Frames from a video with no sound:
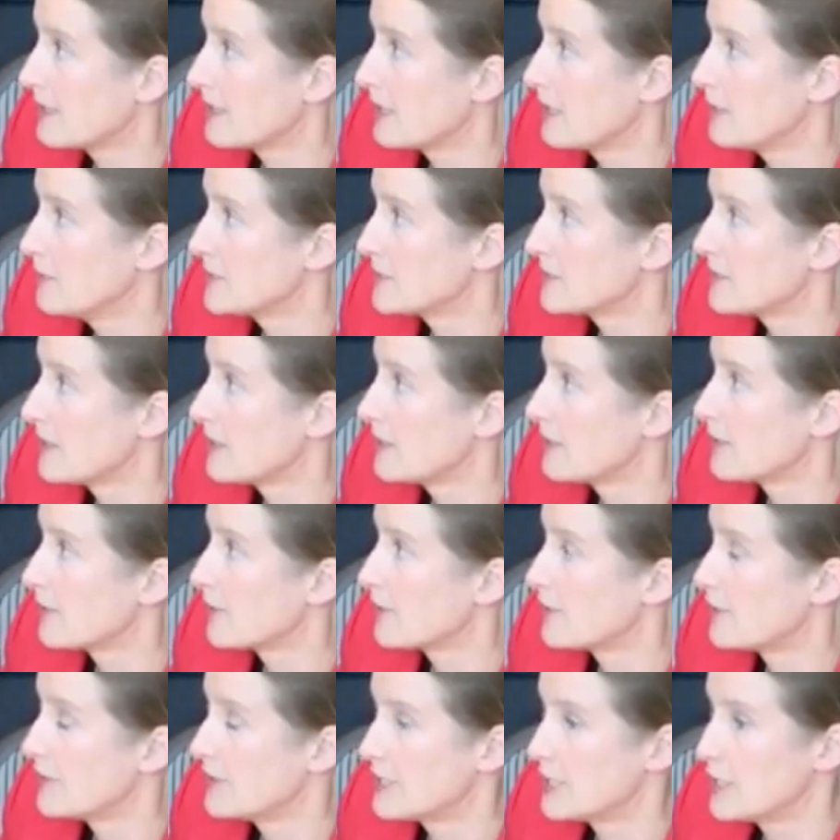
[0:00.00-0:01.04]
Claimant's Legal
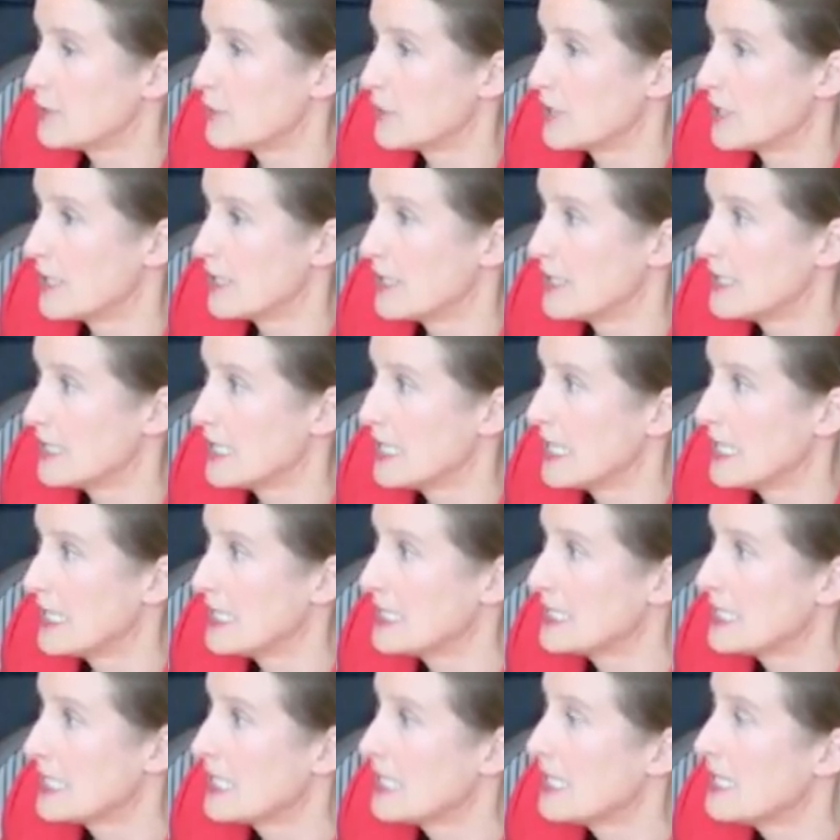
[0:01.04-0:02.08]
Authority
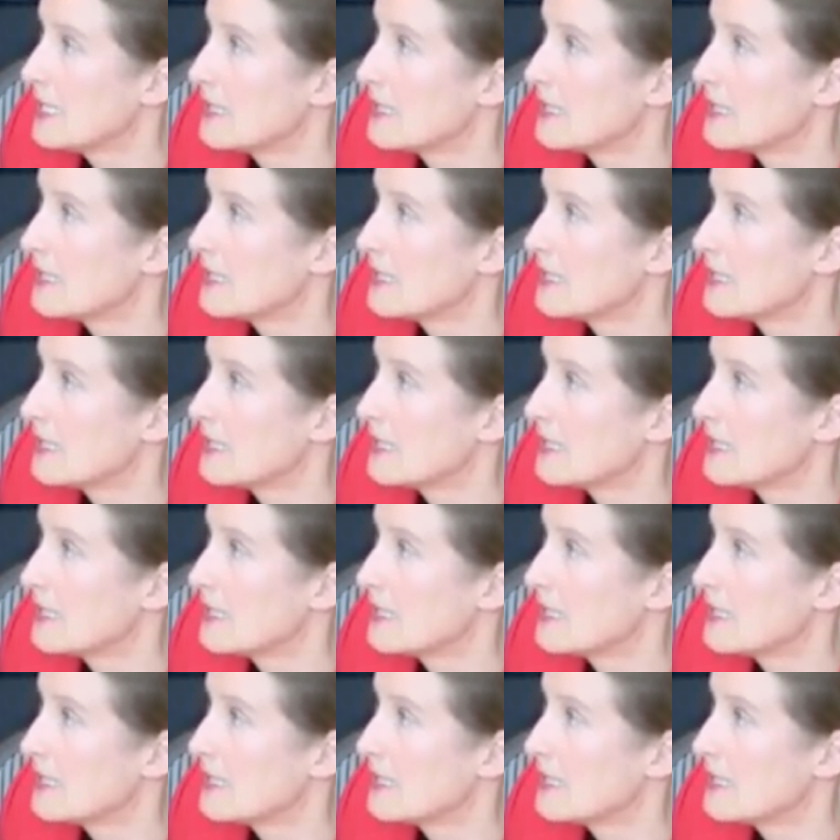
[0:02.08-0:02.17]
188,